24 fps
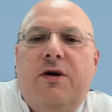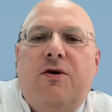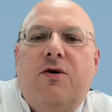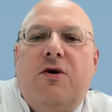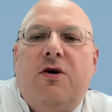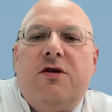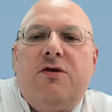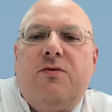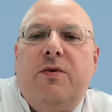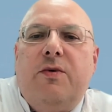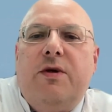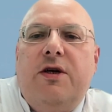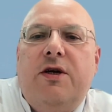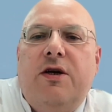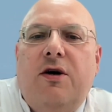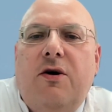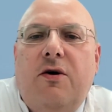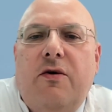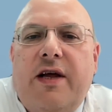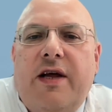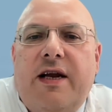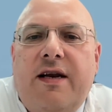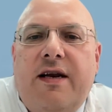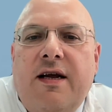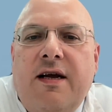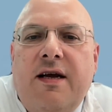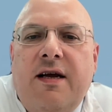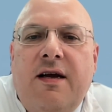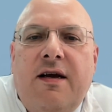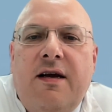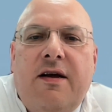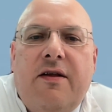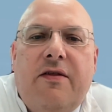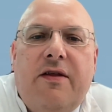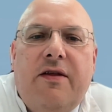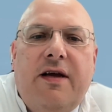because we know that
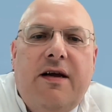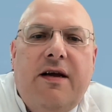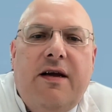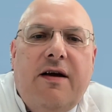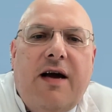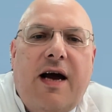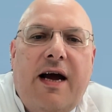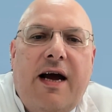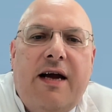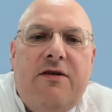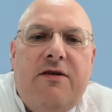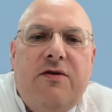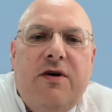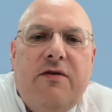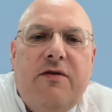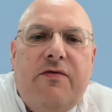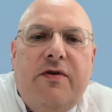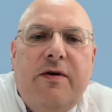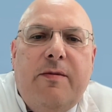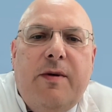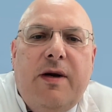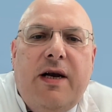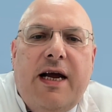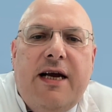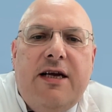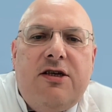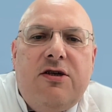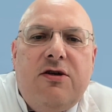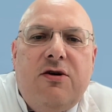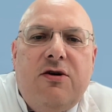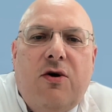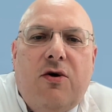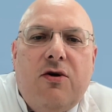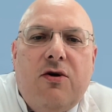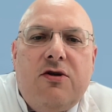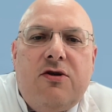the atrial
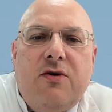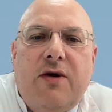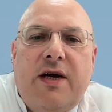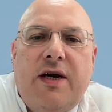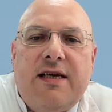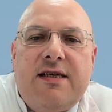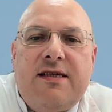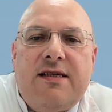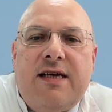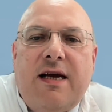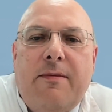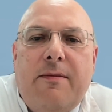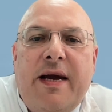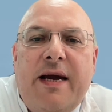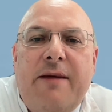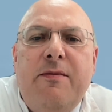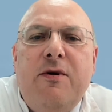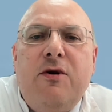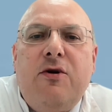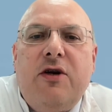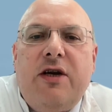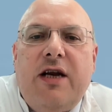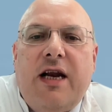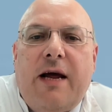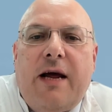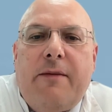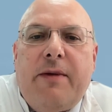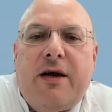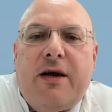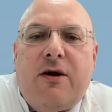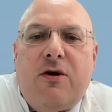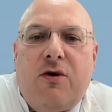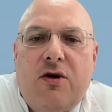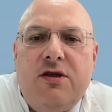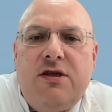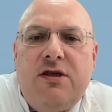fibrillation also has some
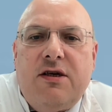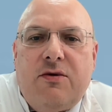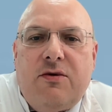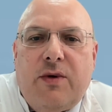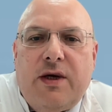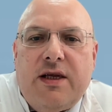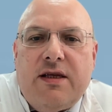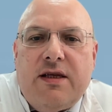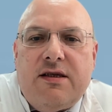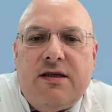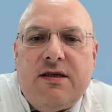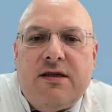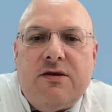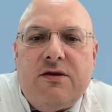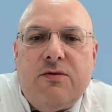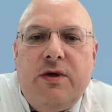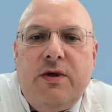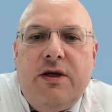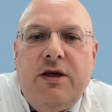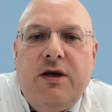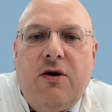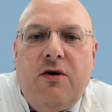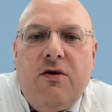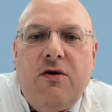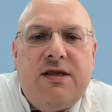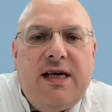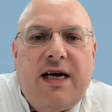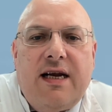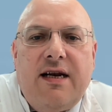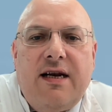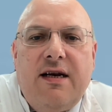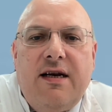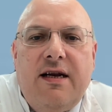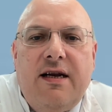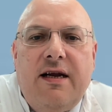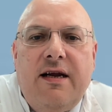hemodynamic consequences. We know
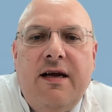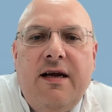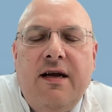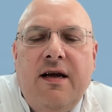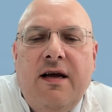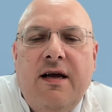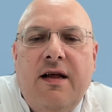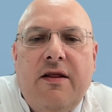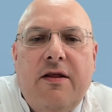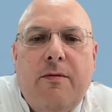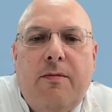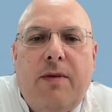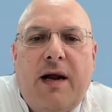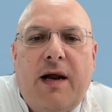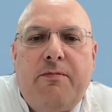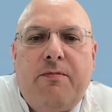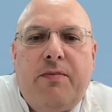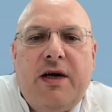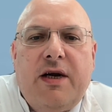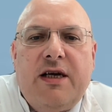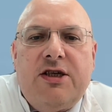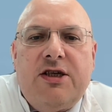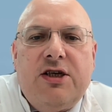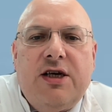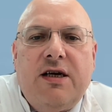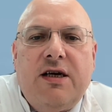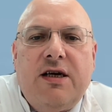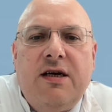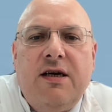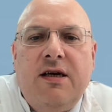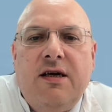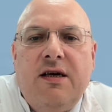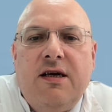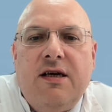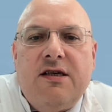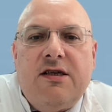suddenly the blood pressure
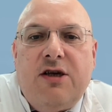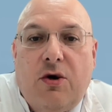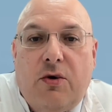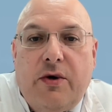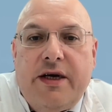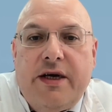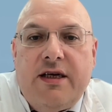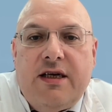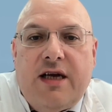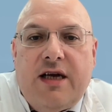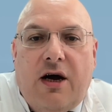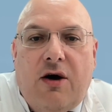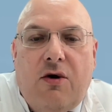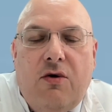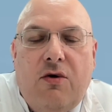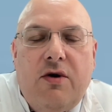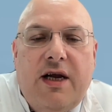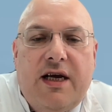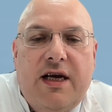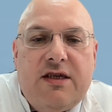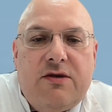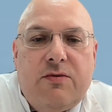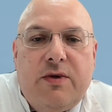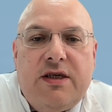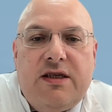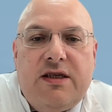is going down, as